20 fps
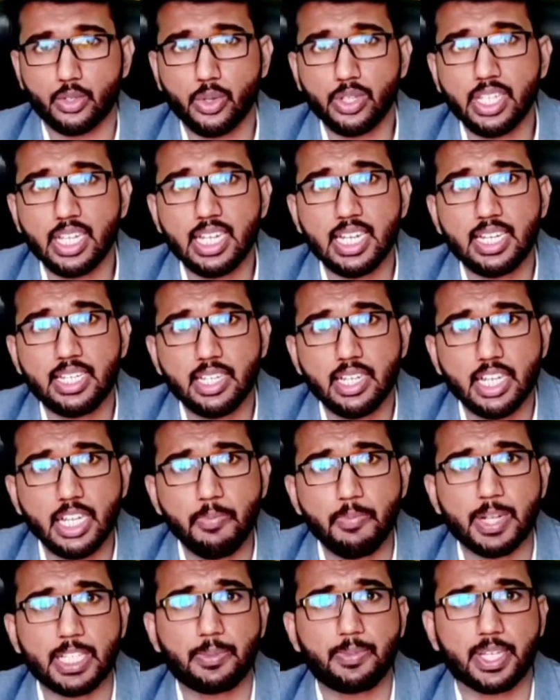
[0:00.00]
So in the
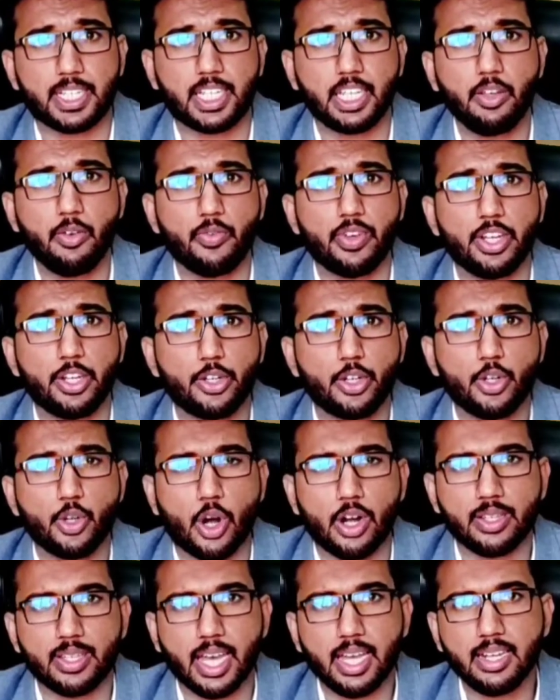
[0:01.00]
literary perspective, we need to
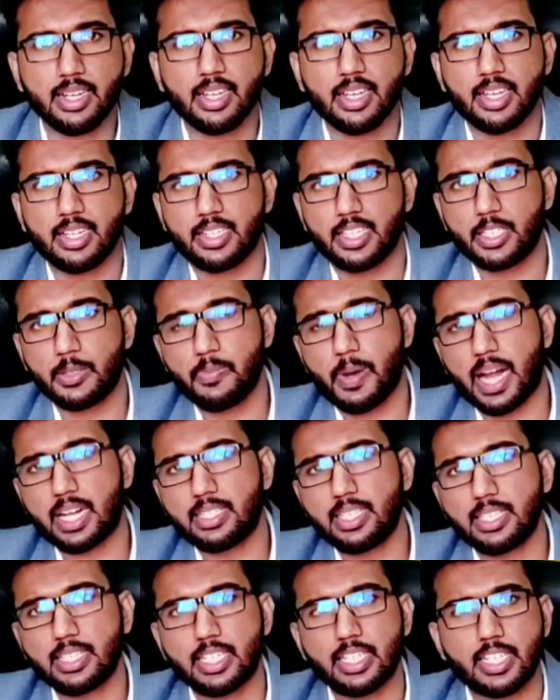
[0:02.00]
note that this
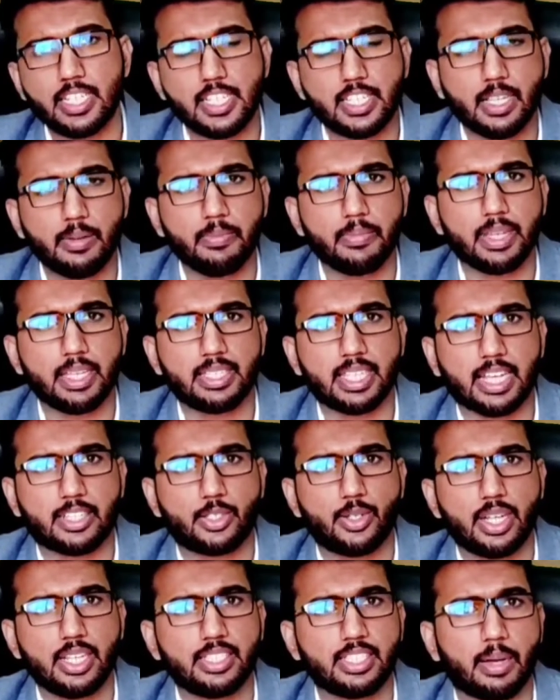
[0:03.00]
Marxist criticism is
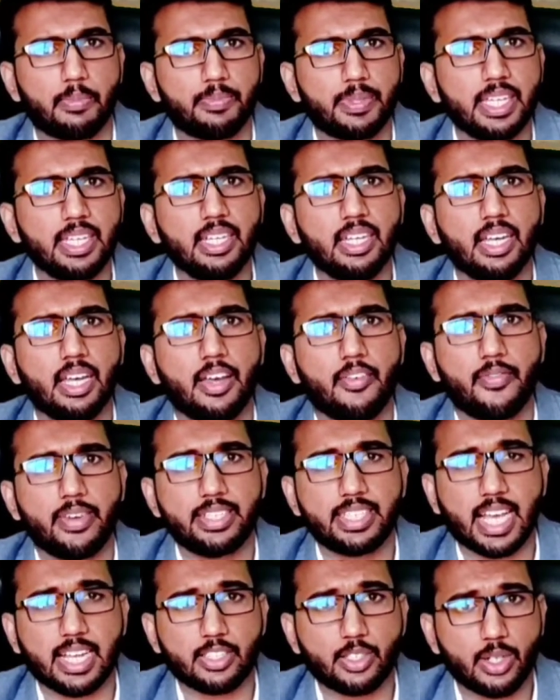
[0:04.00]
actually something
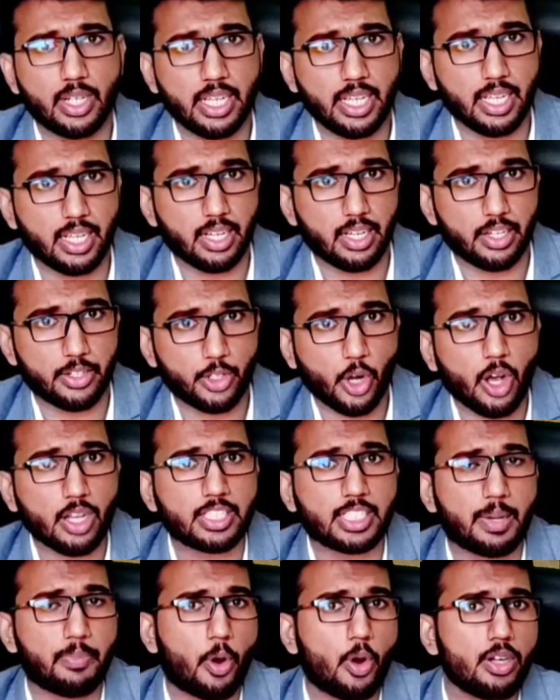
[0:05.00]
which actually
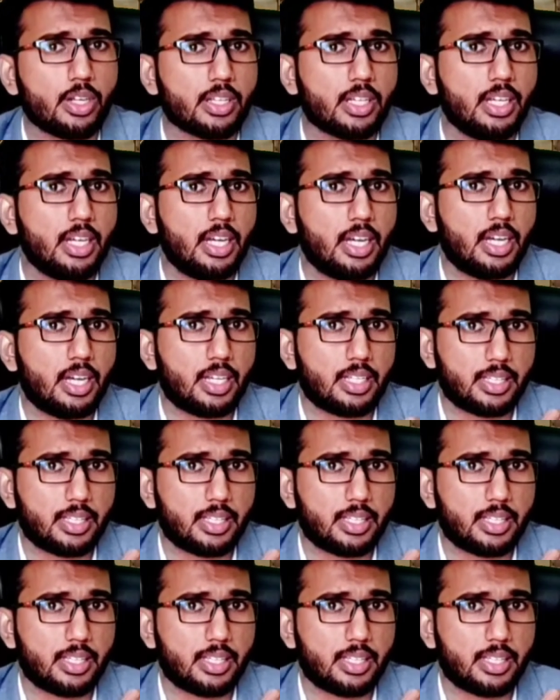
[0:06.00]
talks about